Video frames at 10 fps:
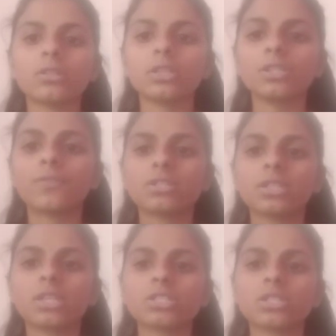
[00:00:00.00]
the
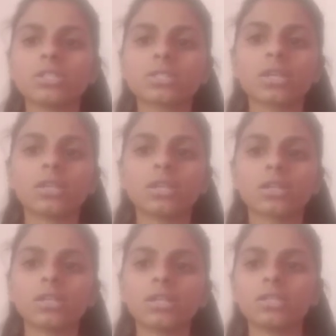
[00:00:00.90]
investigation is
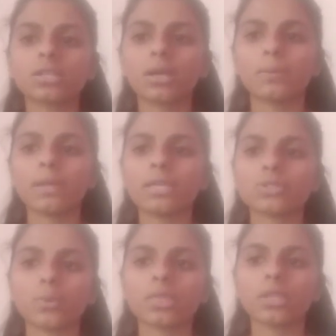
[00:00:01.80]
conducted in
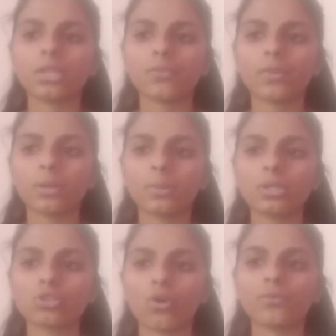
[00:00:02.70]
compliance with the
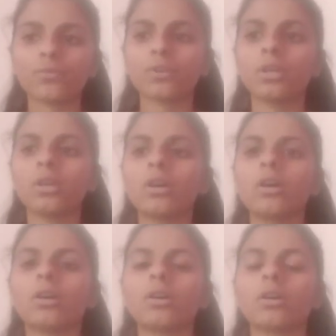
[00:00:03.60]
requirements of
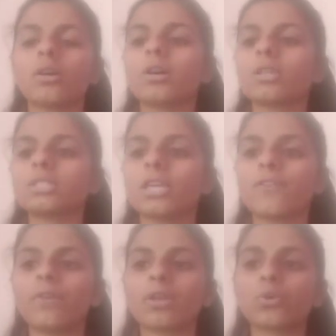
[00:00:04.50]

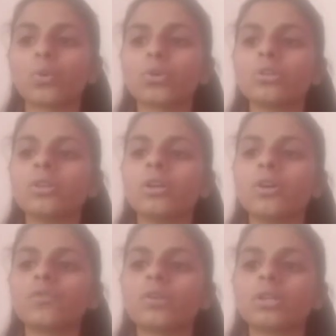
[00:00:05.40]
CFR code
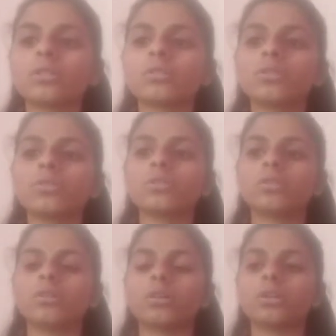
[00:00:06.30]

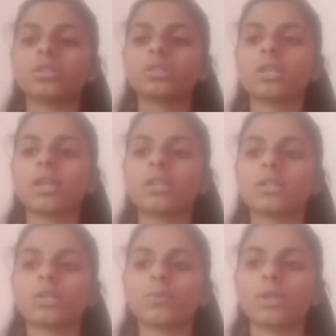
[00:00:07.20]

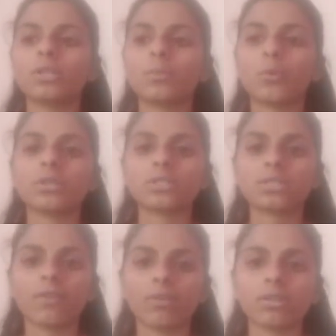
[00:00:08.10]

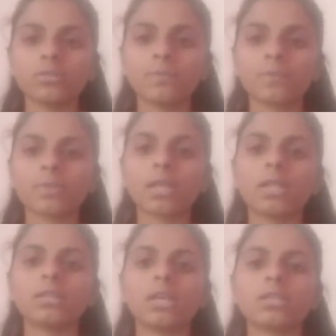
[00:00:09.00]
320.7.
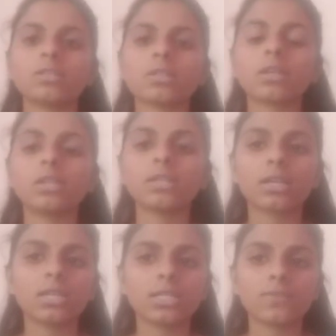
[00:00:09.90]
There is a
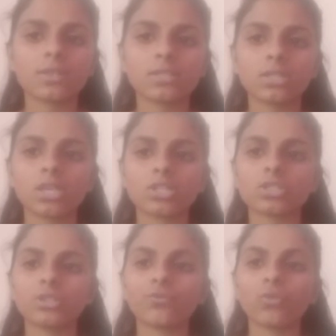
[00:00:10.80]
clinical
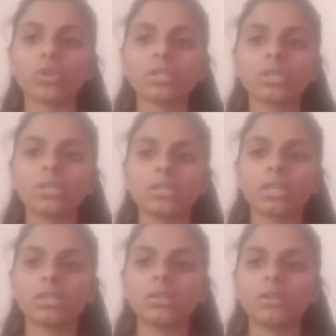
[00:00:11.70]
investigation involving
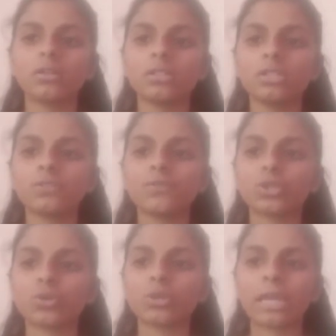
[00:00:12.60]
in
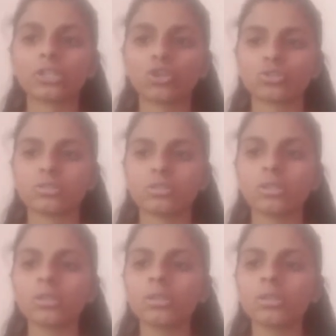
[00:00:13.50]
vitro diagnostic